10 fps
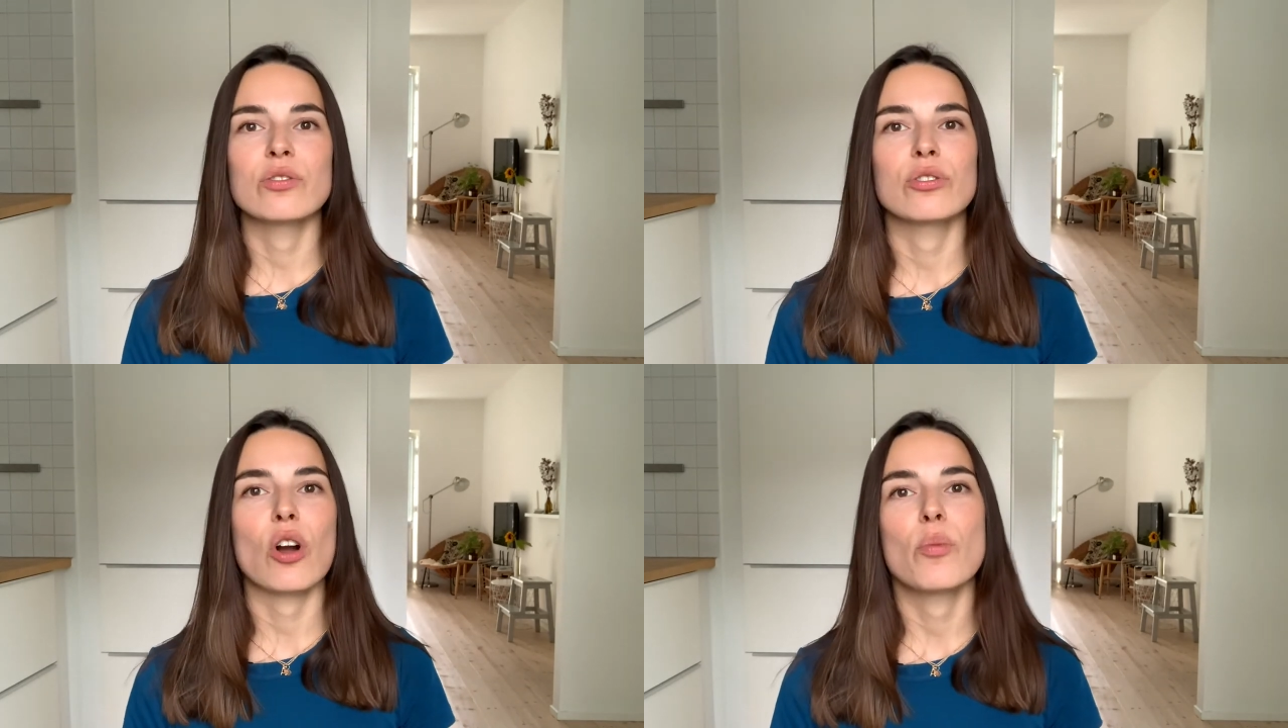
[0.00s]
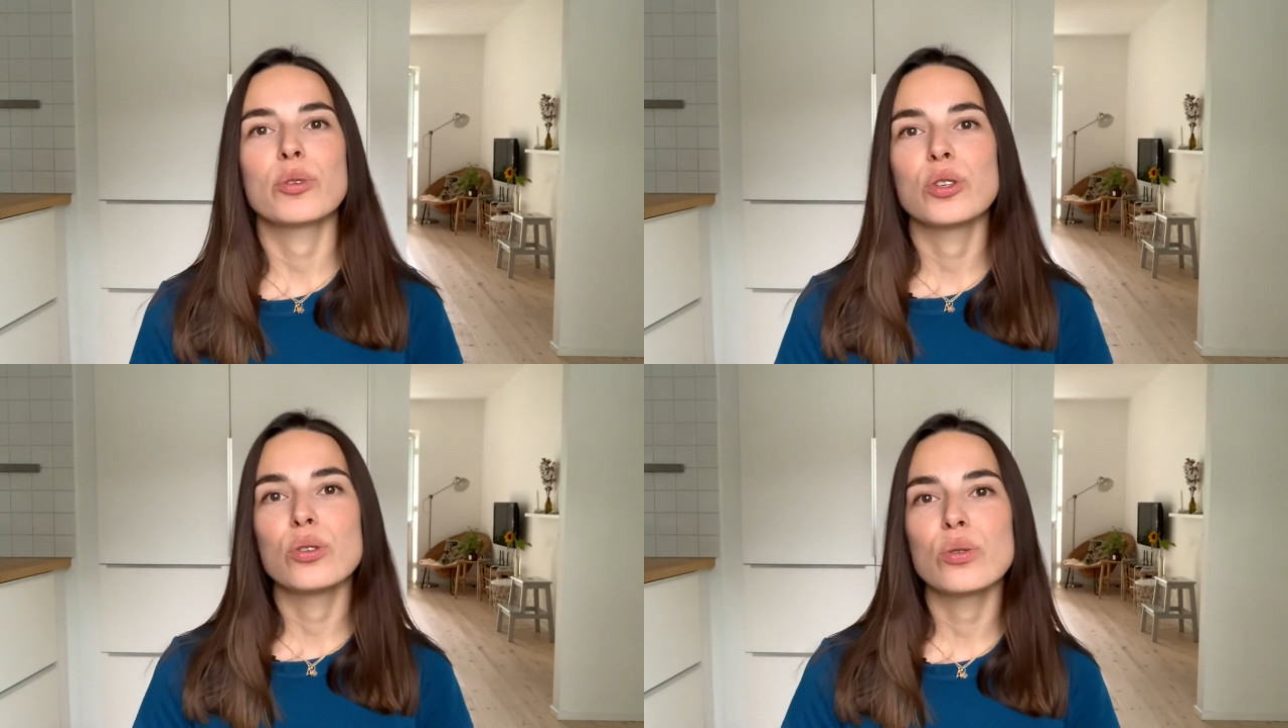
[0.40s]

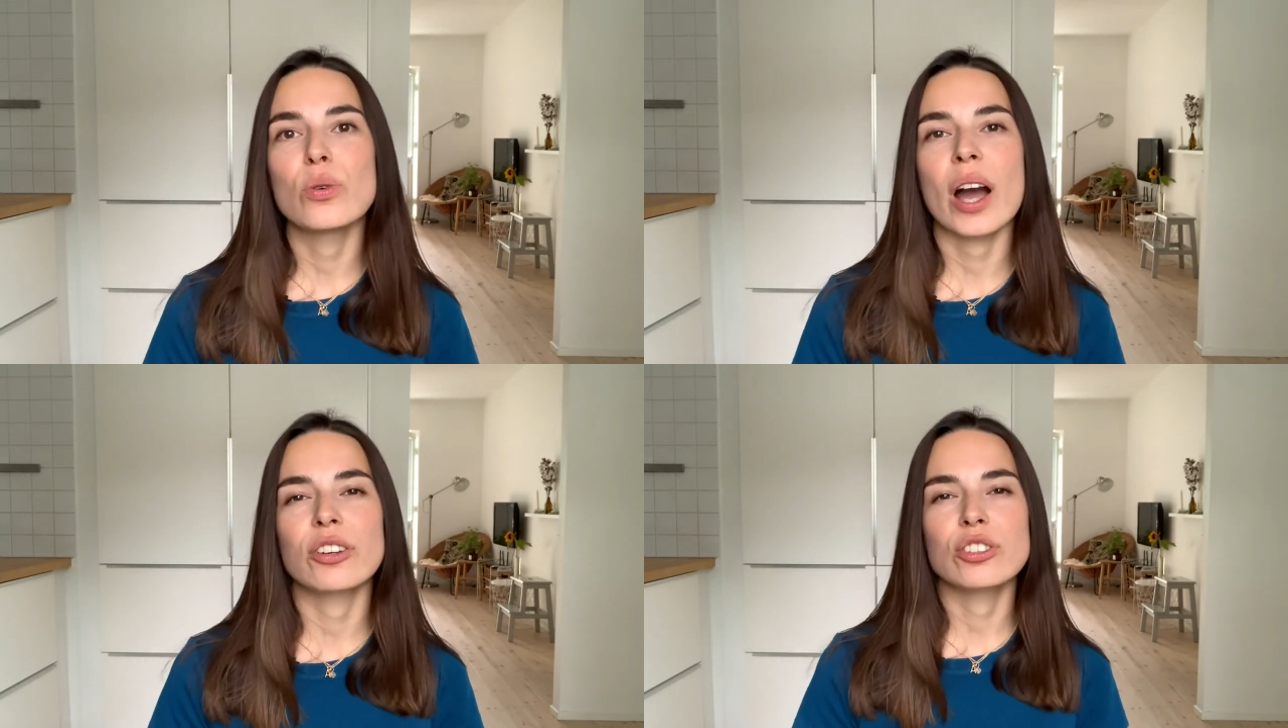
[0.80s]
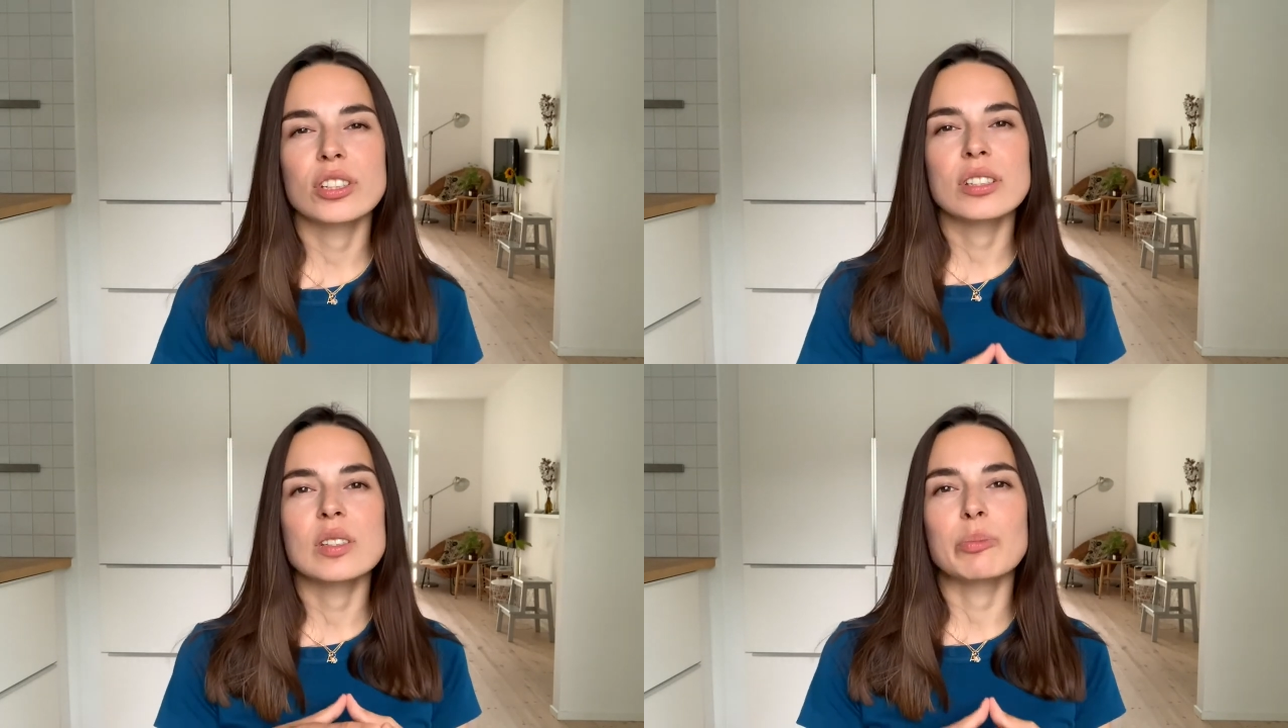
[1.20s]
from you
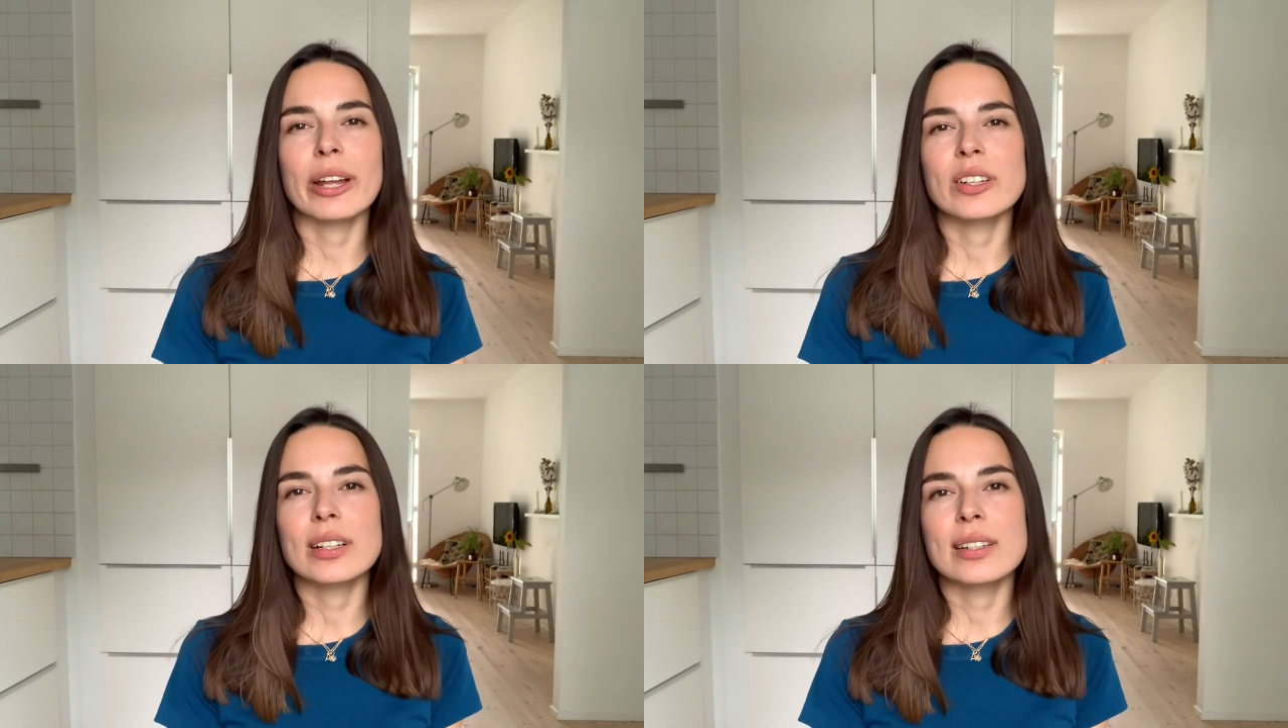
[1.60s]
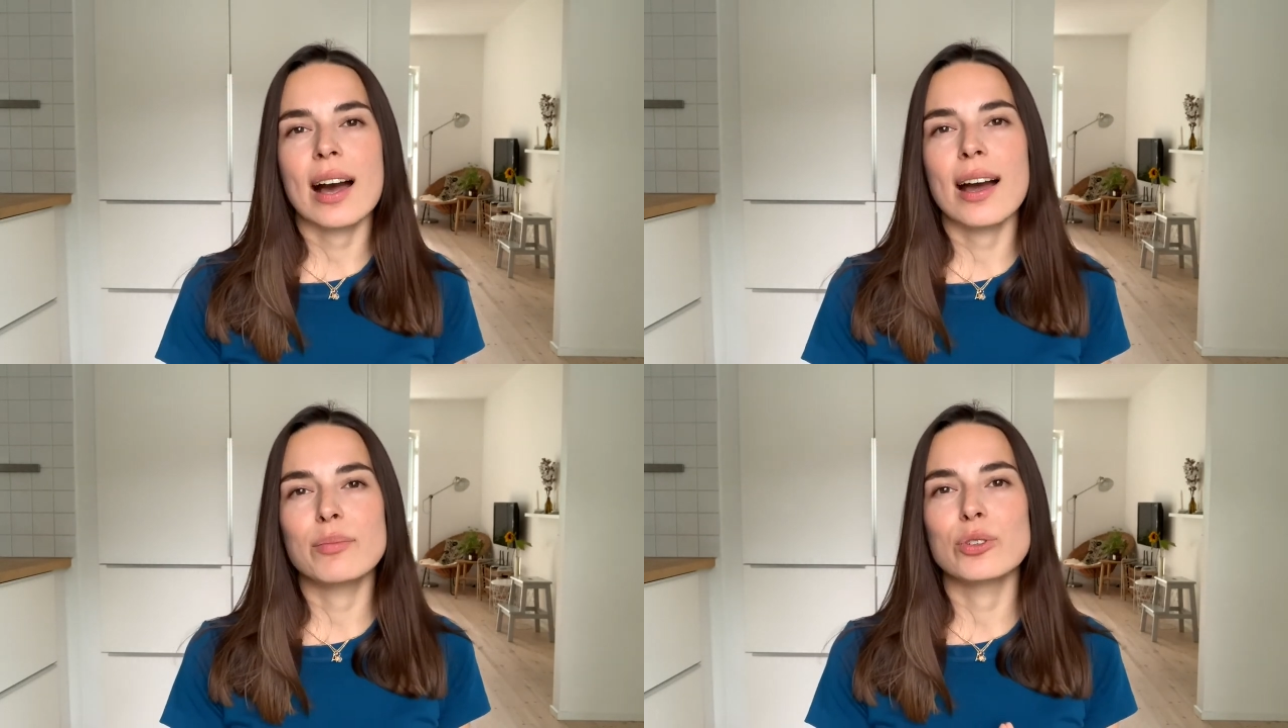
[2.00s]
actually spending
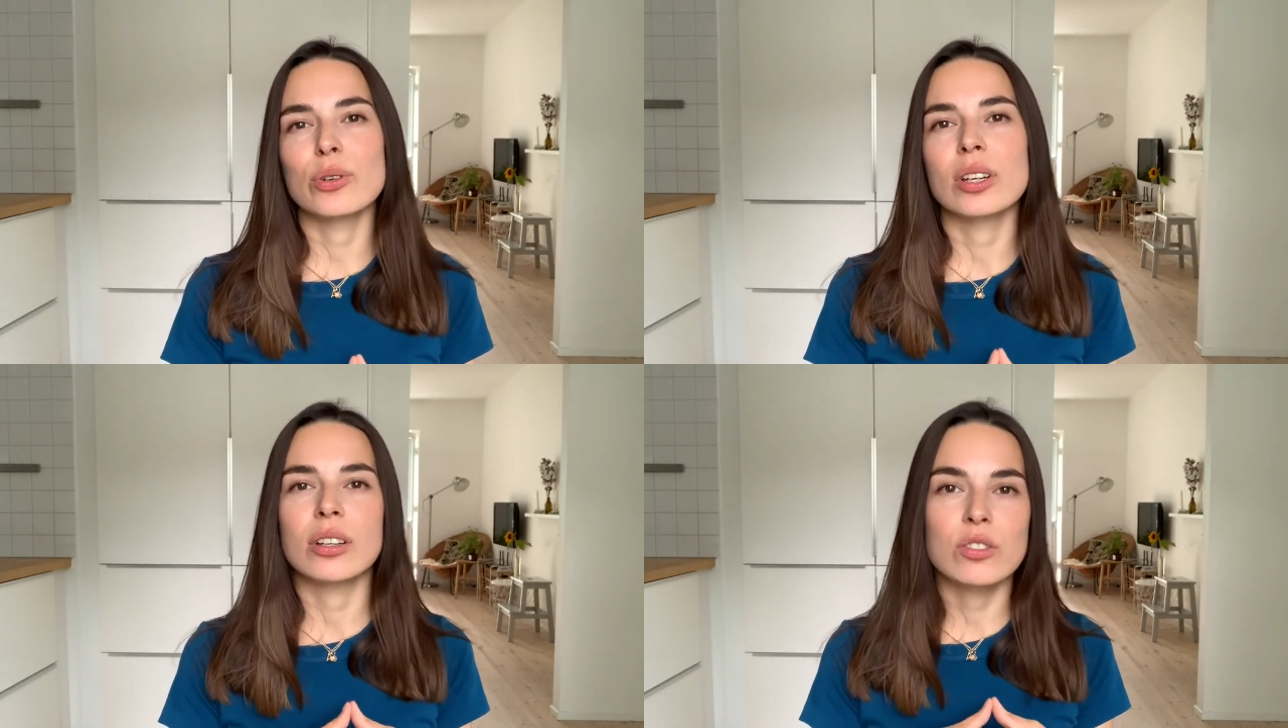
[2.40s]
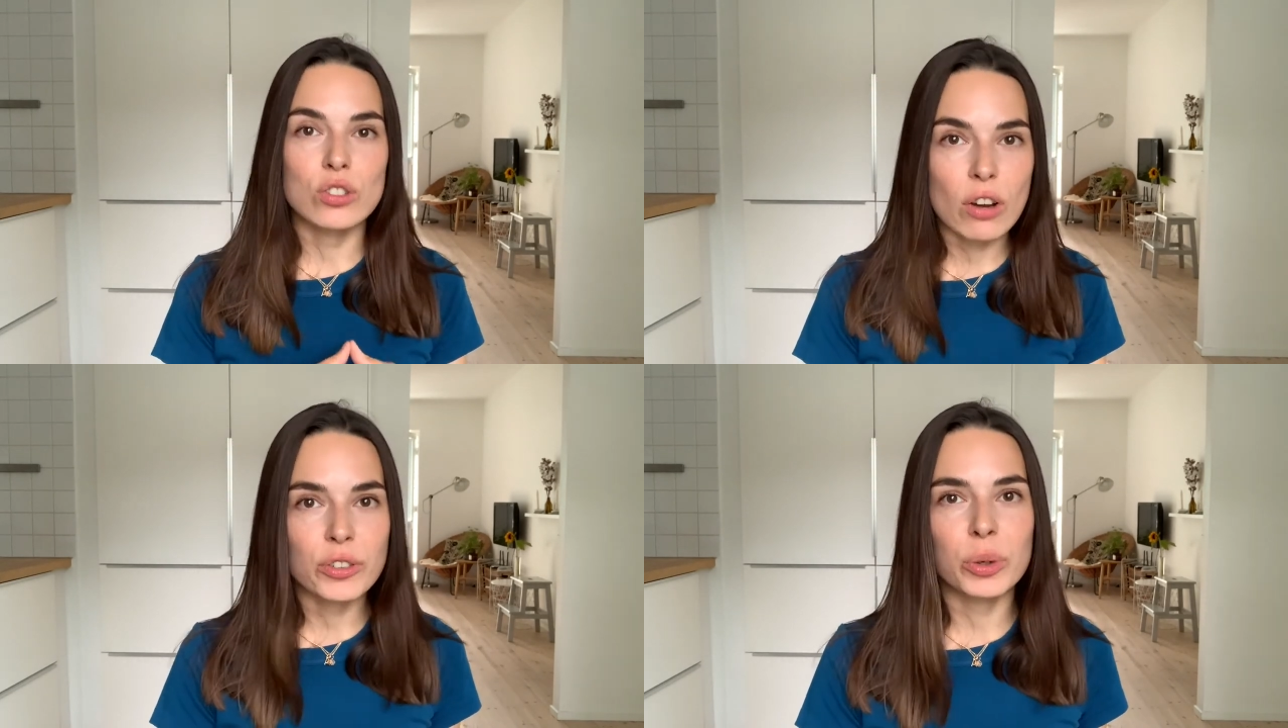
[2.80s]
time doing
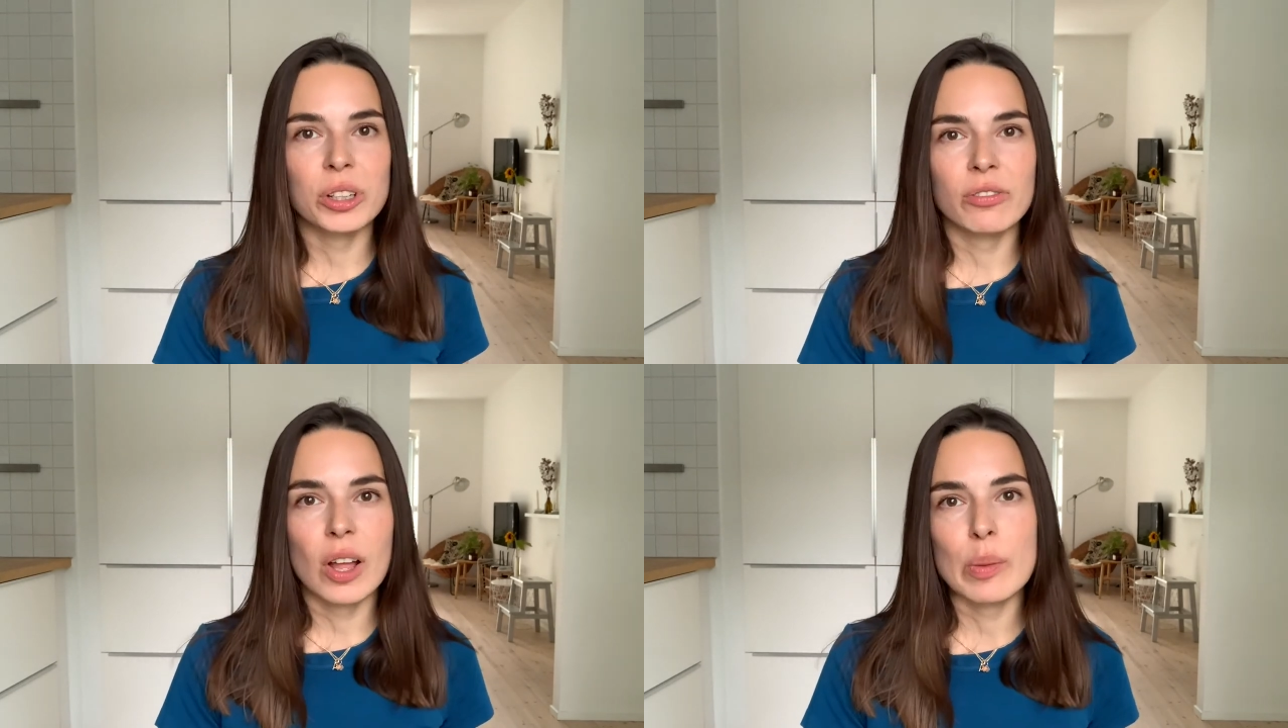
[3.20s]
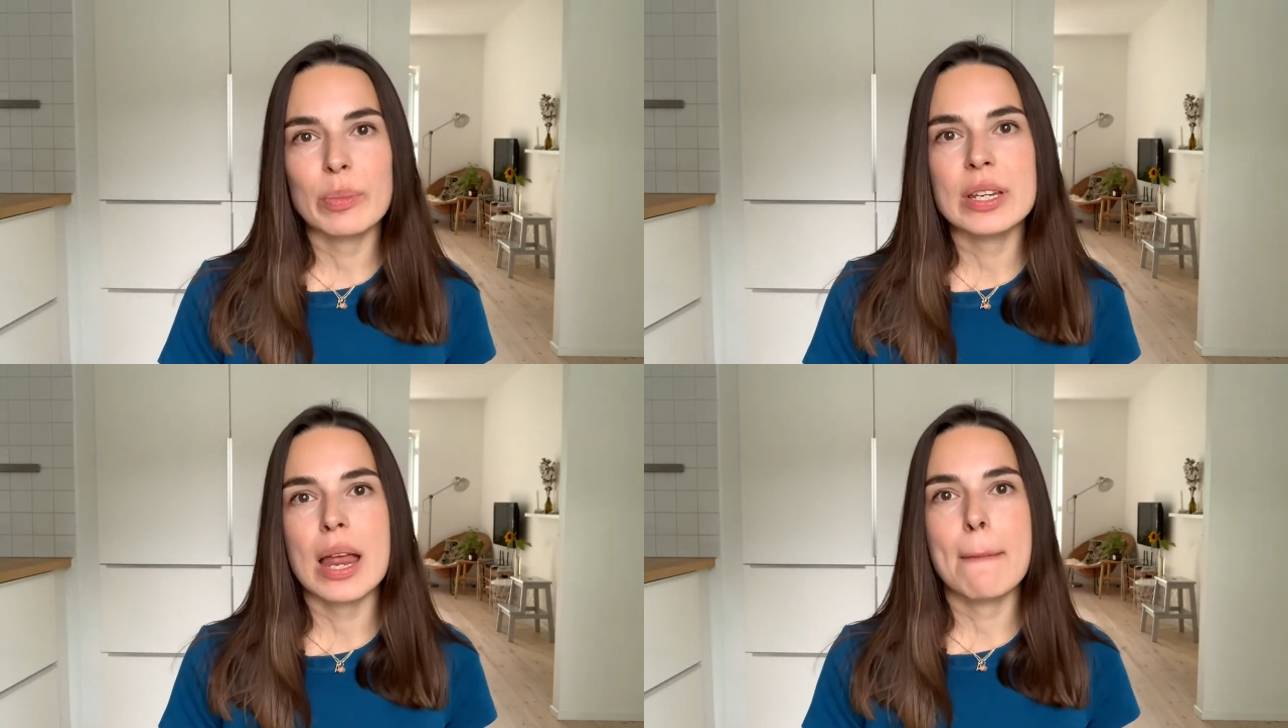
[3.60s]
software
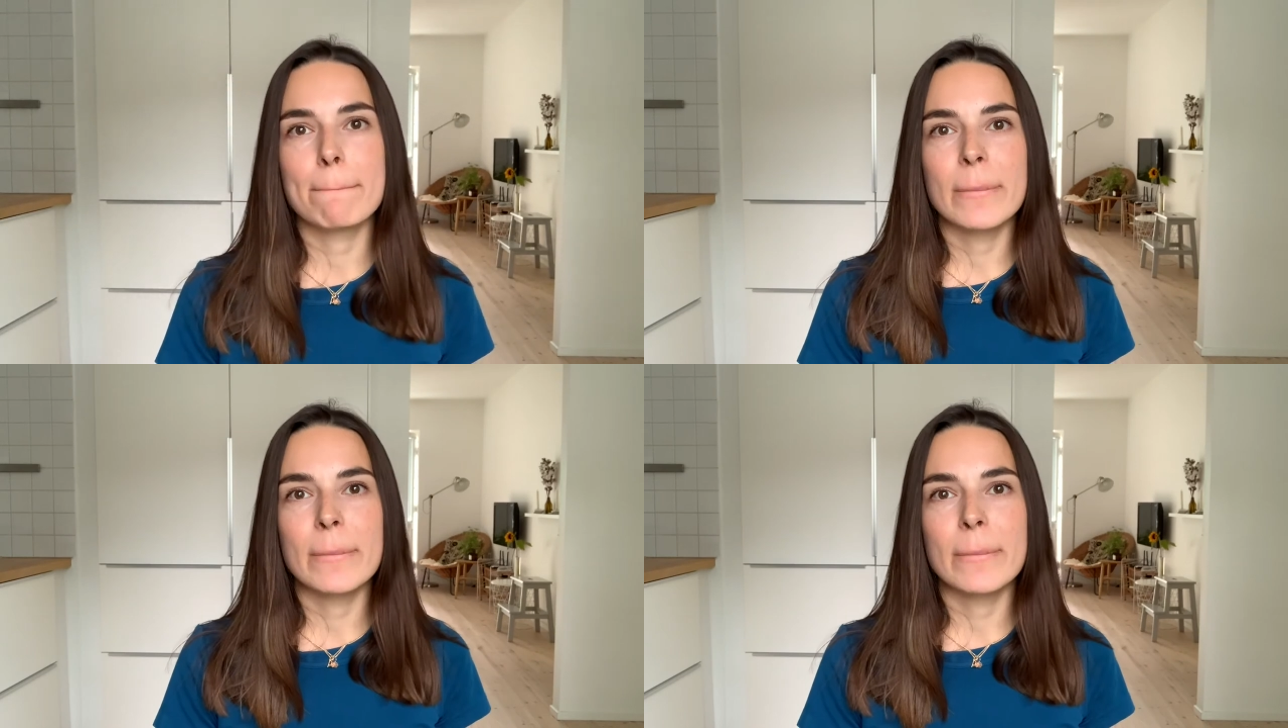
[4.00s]
development and